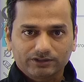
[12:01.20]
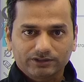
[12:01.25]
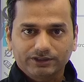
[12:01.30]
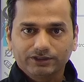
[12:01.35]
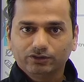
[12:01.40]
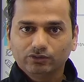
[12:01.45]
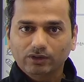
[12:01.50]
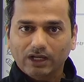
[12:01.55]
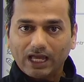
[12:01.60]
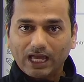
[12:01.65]

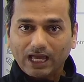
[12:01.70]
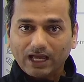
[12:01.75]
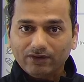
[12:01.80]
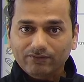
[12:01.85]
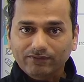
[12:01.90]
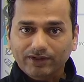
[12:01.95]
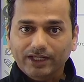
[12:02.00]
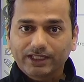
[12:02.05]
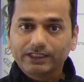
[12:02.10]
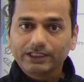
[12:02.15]
policy? Do you
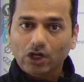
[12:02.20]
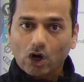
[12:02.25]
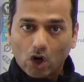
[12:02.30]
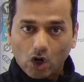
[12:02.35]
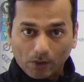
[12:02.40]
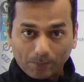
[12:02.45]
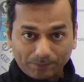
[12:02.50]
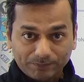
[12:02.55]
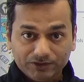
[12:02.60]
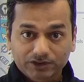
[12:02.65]
have any
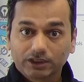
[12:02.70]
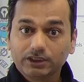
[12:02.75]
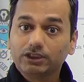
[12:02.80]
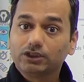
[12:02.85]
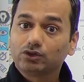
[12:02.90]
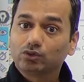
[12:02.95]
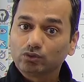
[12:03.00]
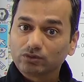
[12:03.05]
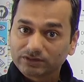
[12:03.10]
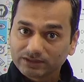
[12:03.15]

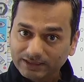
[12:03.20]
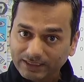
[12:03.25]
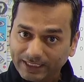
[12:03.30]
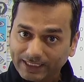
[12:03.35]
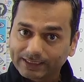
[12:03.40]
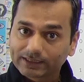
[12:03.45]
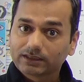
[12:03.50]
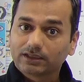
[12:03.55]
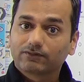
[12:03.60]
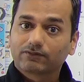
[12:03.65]
option to
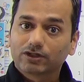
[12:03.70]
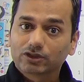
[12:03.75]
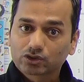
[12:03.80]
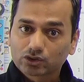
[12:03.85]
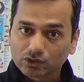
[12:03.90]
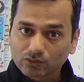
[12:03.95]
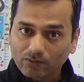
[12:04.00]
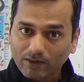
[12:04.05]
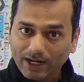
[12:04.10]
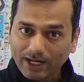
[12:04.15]
select the
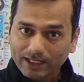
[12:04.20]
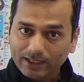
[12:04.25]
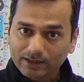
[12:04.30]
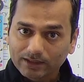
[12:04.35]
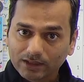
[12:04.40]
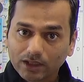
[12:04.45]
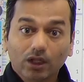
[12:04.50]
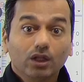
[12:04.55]
virtual wire?